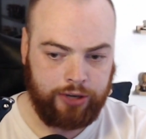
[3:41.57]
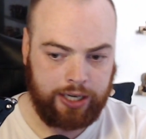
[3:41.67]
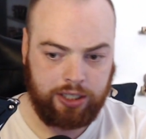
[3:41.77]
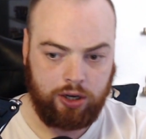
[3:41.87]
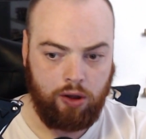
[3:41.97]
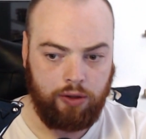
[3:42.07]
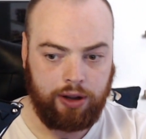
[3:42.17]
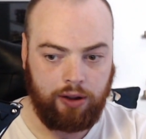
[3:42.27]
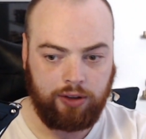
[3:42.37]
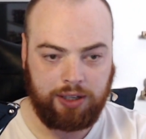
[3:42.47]
call on
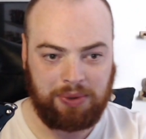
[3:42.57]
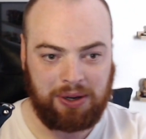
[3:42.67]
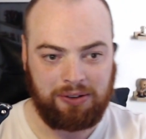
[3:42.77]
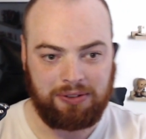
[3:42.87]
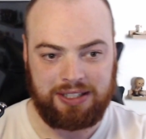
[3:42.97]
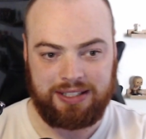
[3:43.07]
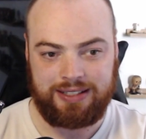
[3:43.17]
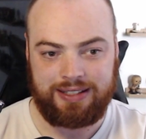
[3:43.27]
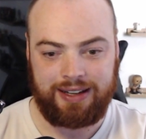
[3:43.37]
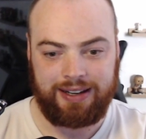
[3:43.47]
Hulk, but Hulk
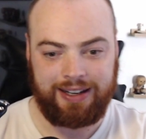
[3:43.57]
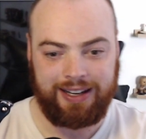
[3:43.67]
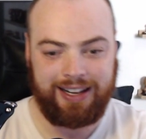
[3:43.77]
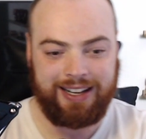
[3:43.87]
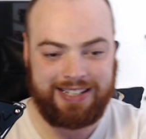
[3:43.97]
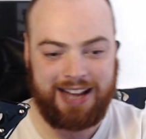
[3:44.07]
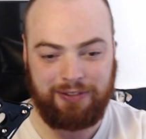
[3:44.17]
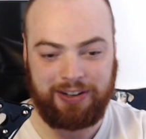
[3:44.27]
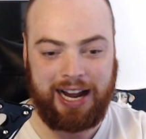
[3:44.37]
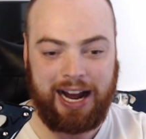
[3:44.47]
is is
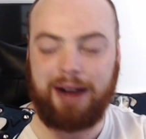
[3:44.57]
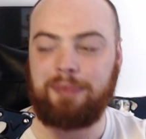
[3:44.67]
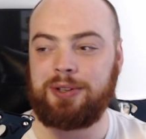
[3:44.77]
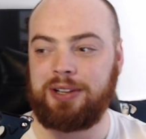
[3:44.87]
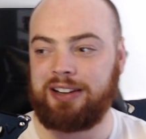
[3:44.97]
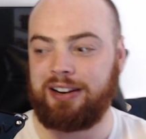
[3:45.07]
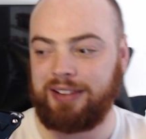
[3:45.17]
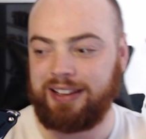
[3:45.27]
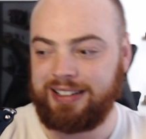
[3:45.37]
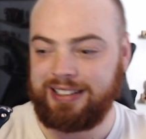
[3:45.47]
having absolutely none of
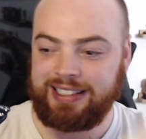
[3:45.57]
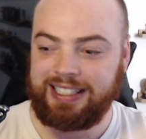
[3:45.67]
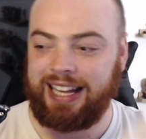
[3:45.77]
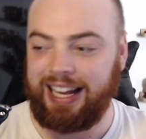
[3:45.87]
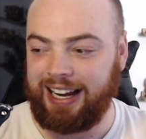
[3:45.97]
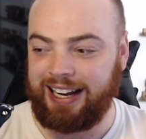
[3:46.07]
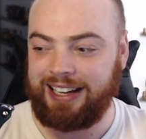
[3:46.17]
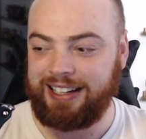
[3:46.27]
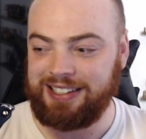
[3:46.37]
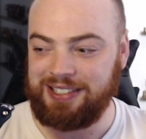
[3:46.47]
it.
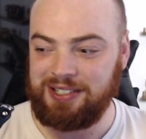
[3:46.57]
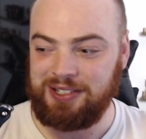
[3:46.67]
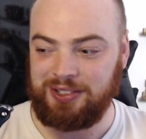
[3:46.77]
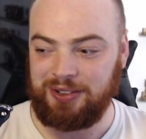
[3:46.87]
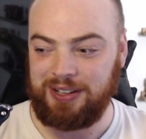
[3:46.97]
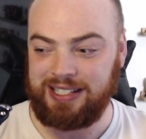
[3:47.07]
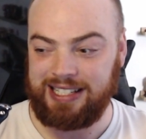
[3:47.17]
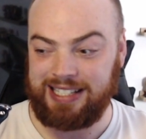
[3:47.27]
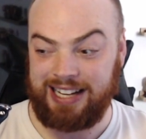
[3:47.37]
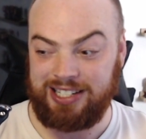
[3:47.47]
So it's
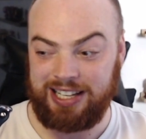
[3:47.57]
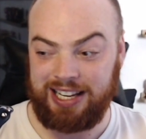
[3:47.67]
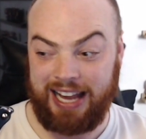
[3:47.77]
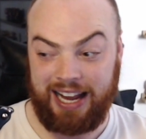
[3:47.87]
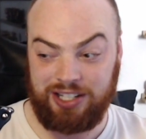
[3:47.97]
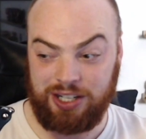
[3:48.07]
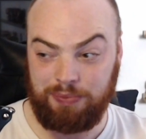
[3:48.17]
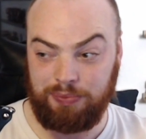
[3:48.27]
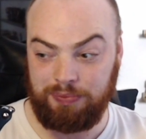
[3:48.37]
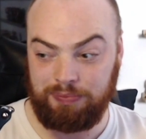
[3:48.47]
essentially, yeah, it's just
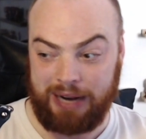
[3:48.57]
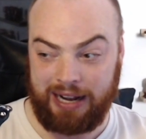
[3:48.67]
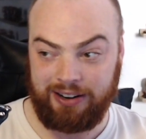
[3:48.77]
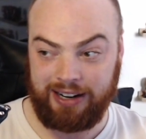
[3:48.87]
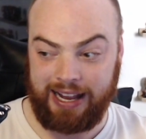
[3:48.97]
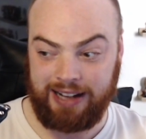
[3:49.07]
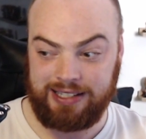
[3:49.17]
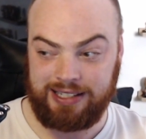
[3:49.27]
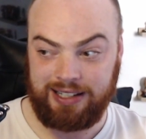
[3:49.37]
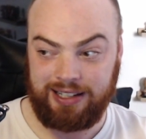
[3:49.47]
Banner
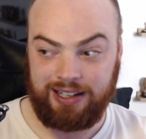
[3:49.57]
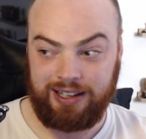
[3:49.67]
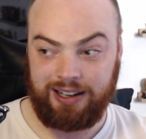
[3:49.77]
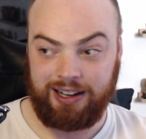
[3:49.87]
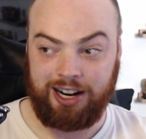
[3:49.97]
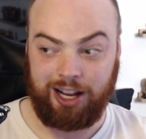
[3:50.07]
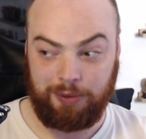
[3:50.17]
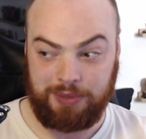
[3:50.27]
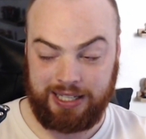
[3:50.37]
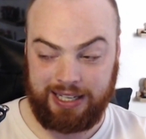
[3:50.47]
against Cull
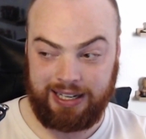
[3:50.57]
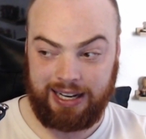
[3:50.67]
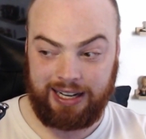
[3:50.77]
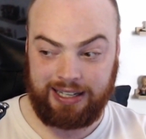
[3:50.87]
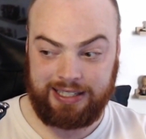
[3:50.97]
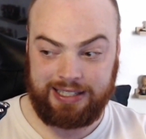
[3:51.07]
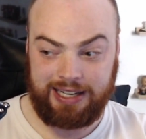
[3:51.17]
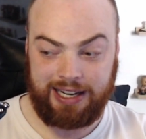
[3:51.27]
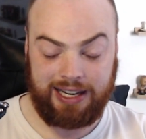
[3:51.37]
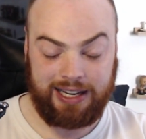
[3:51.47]
Obsidian and
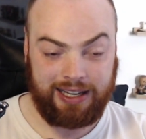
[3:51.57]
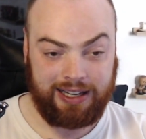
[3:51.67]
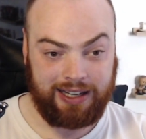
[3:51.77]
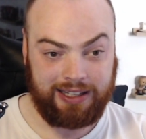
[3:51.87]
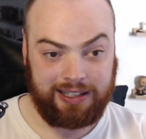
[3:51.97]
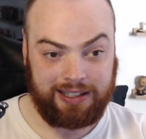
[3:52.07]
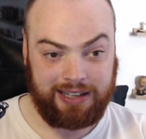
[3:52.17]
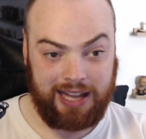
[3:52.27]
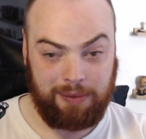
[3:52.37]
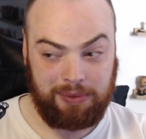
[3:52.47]

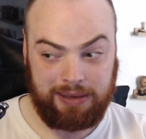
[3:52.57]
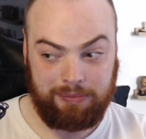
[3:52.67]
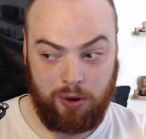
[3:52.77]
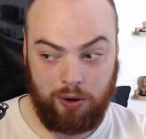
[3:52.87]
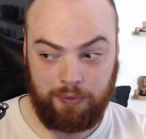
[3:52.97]
Ebony Maw.